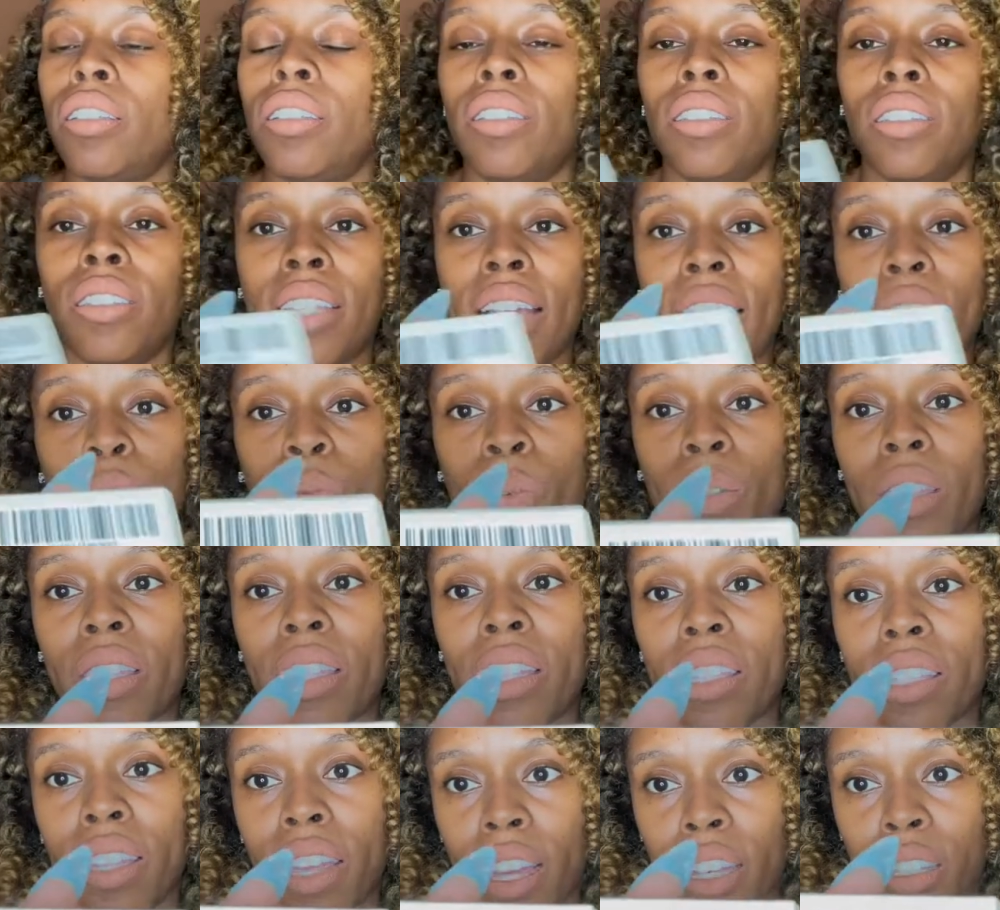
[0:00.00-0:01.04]
That's what
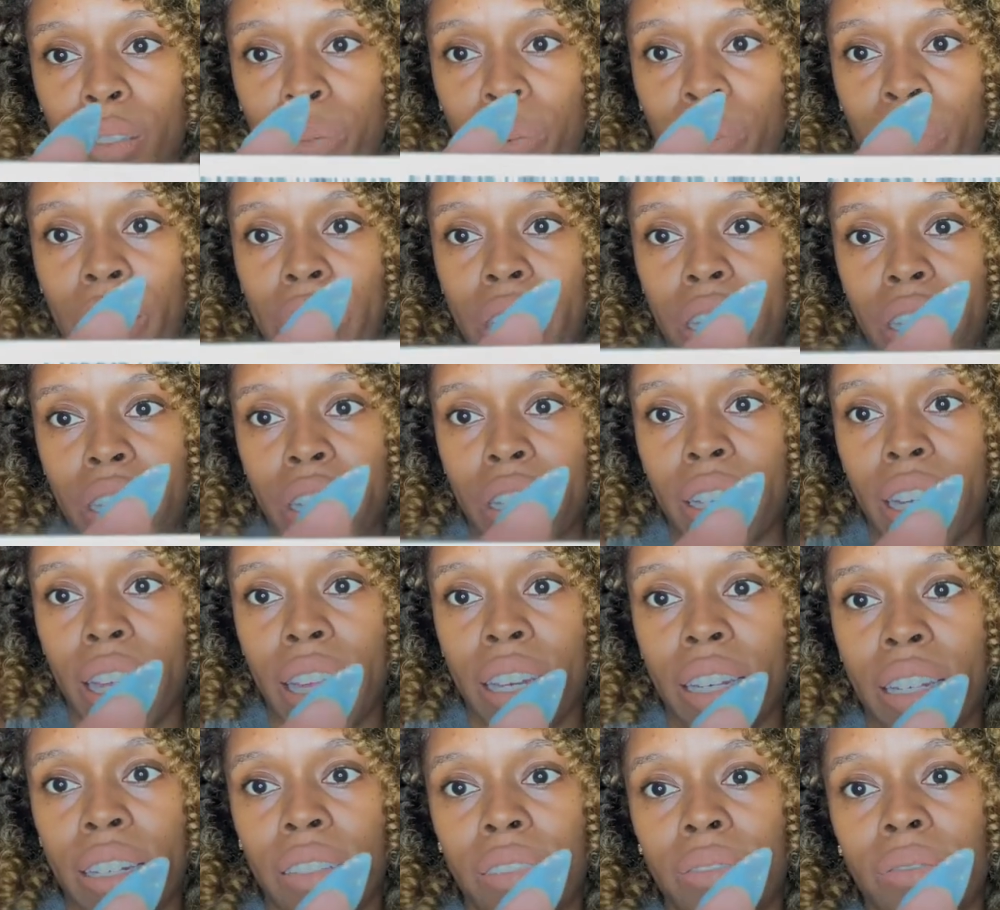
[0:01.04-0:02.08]
this expiration
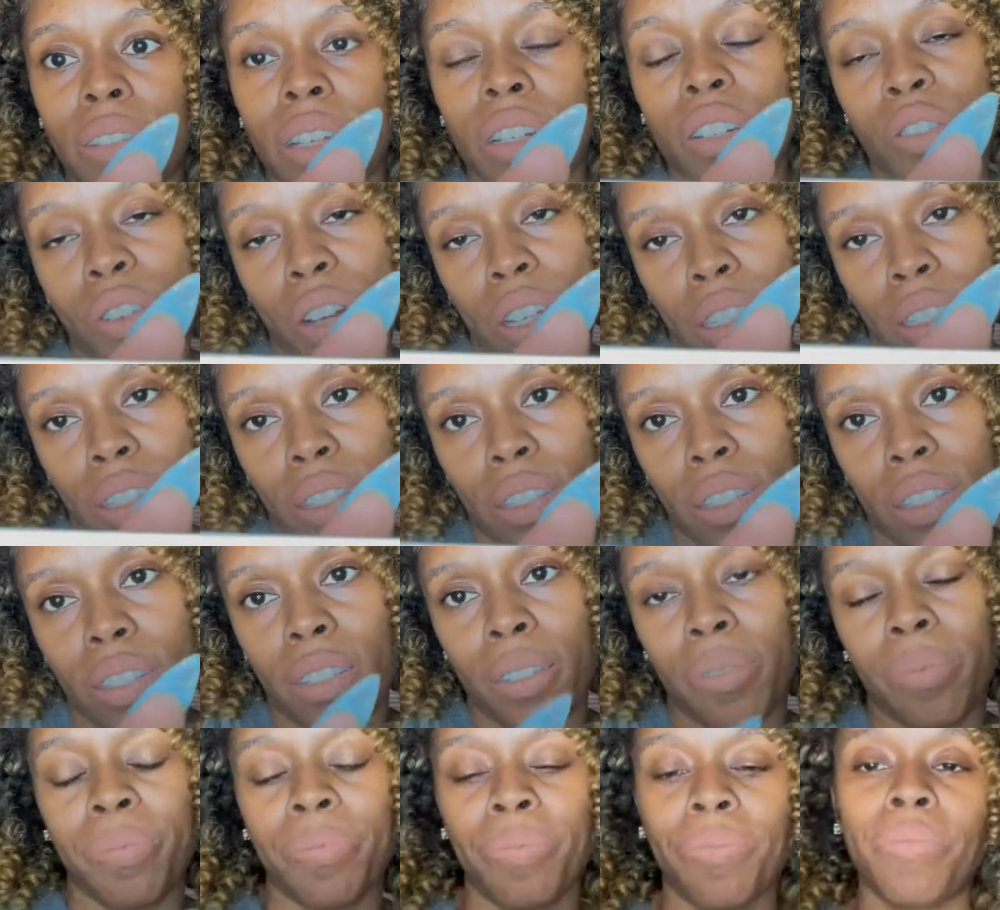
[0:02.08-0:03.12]
date addresses.
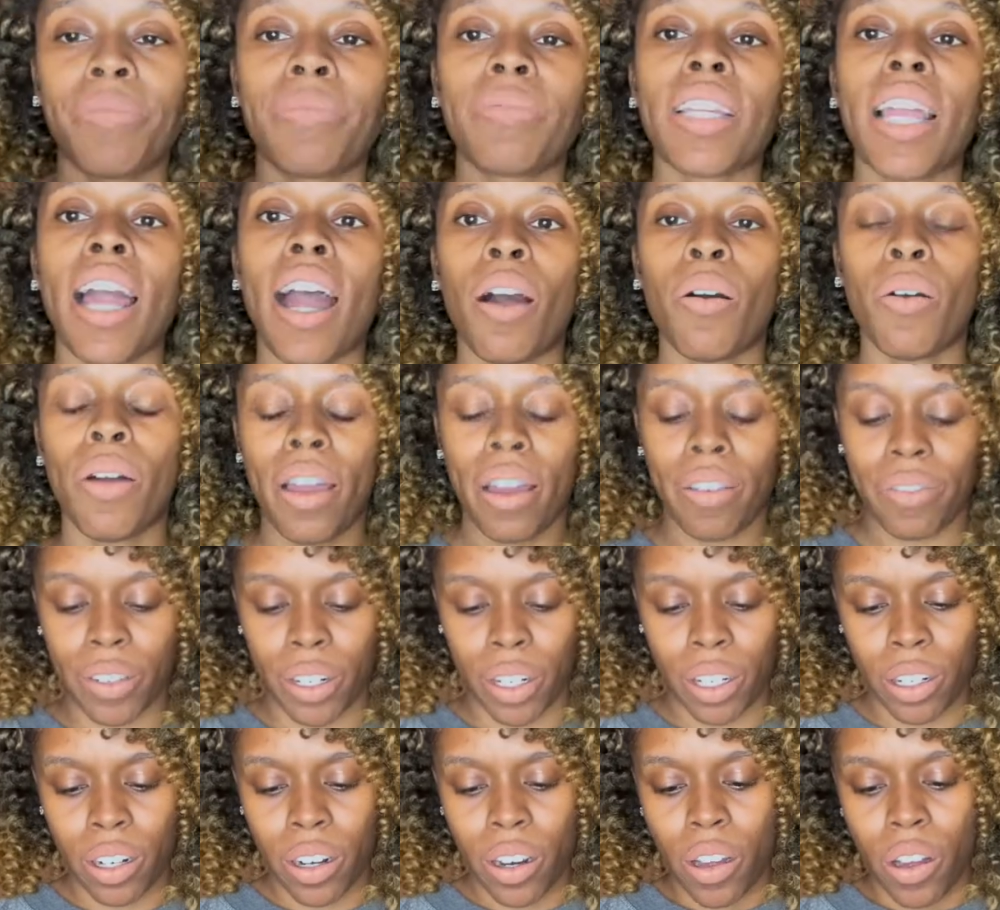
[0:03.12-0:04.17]

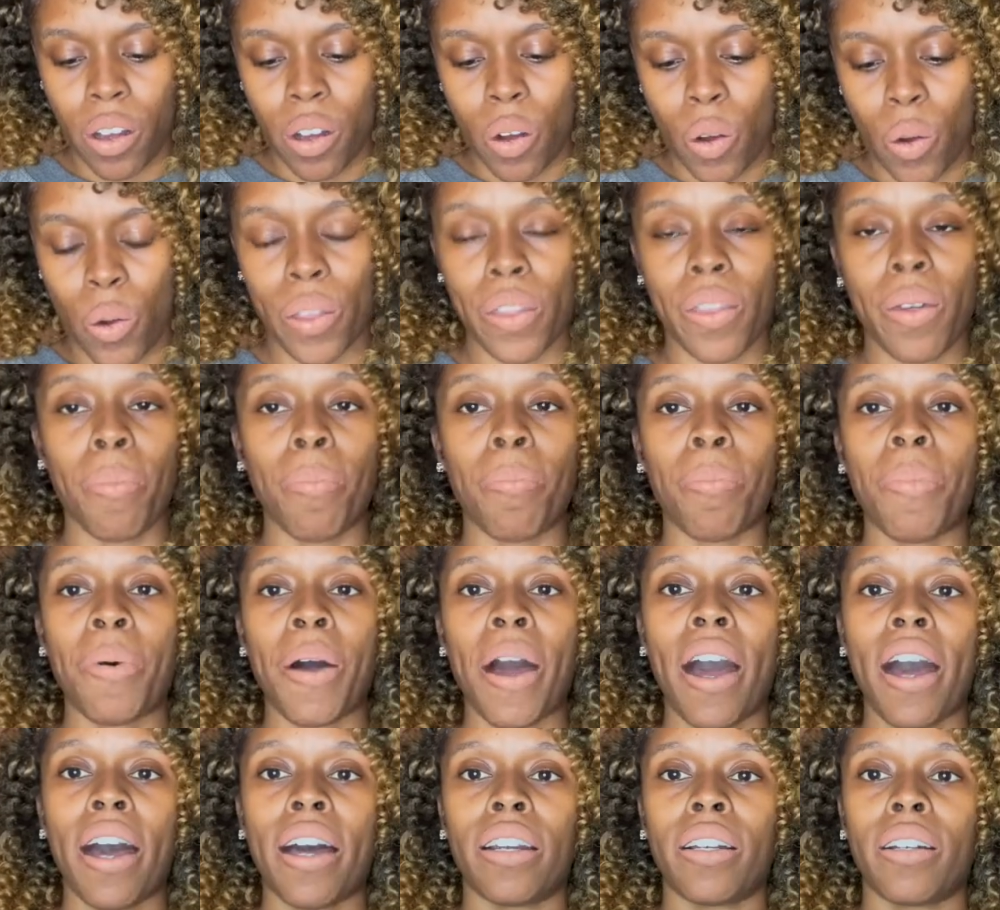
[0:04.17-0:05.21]
However, on the
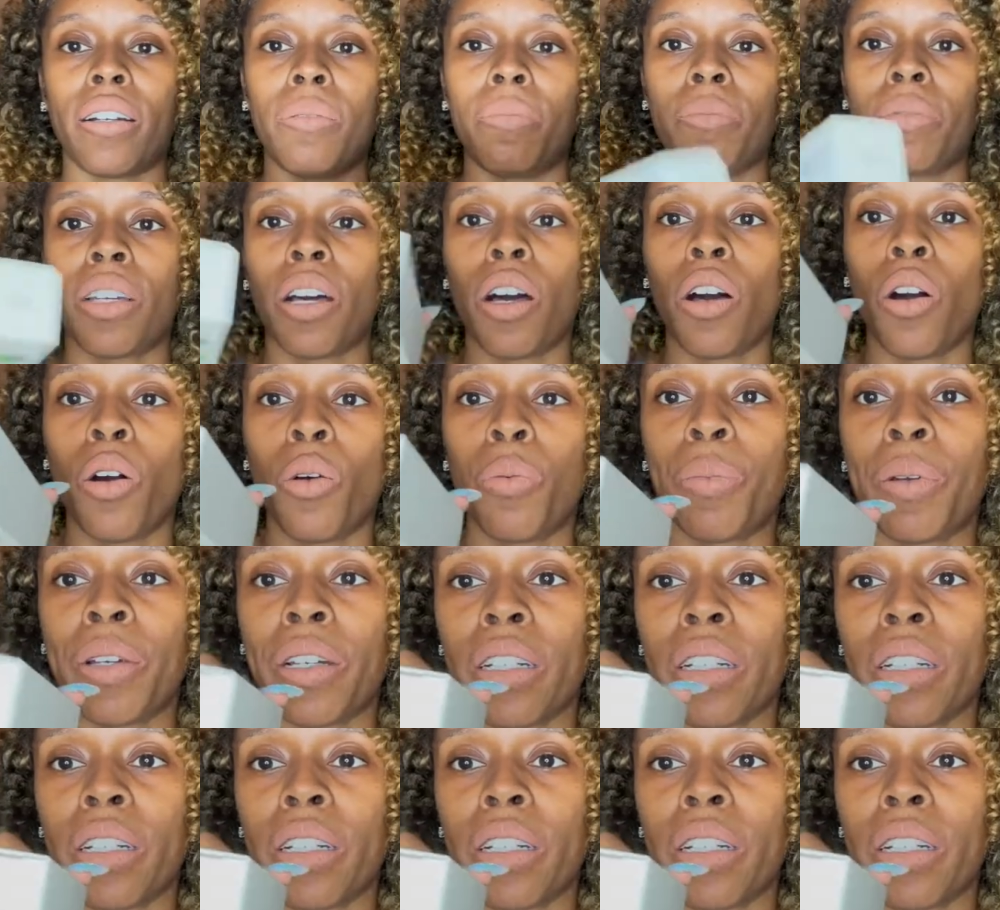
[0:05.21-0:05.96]
bottom, the open